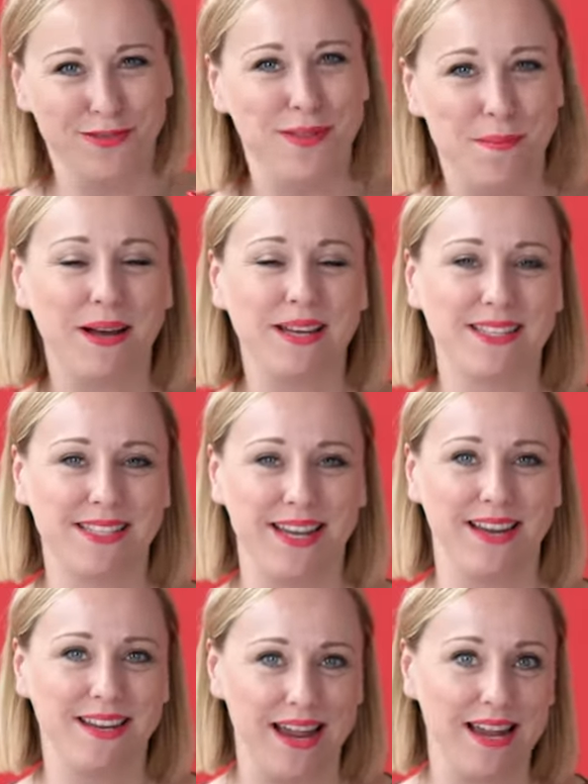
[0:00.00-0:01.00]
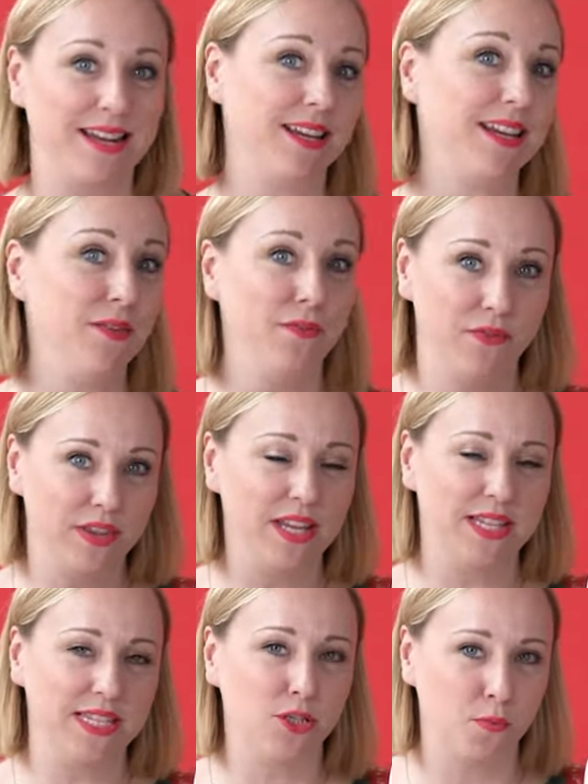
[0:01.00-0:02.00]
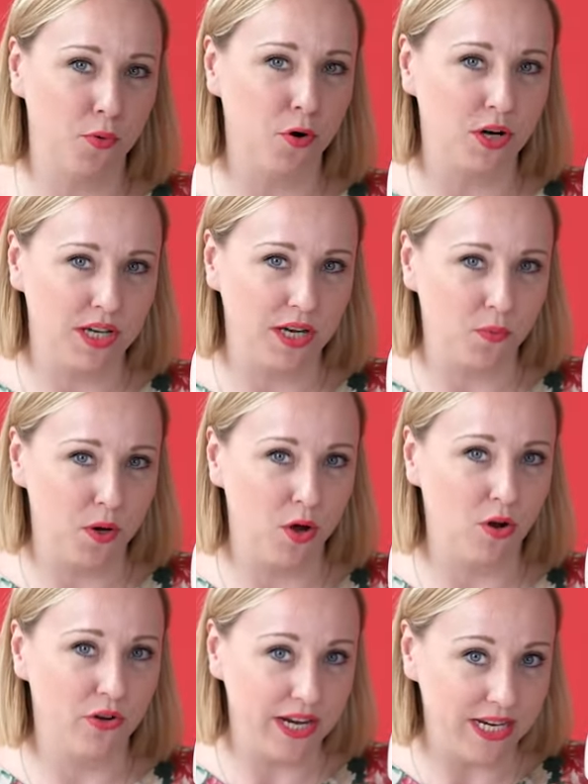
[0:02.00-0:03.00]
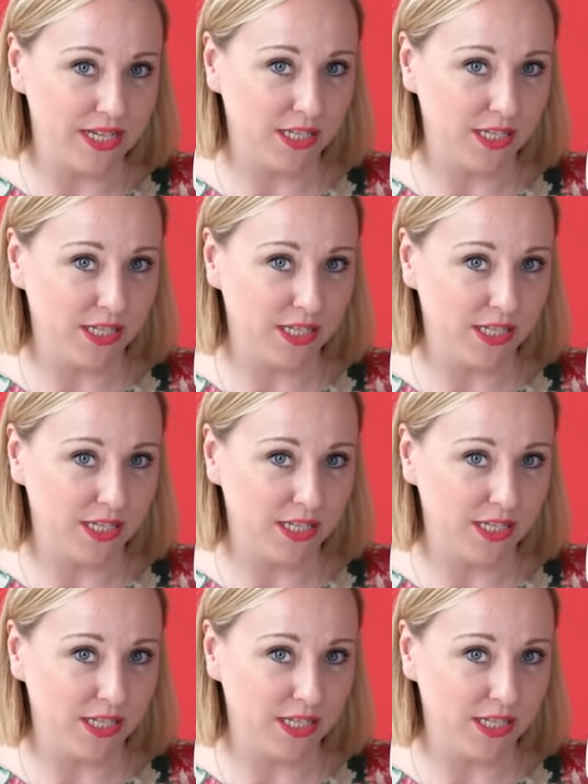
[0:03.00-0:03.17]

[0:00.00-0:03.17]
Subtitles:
the bust and give this support that we all need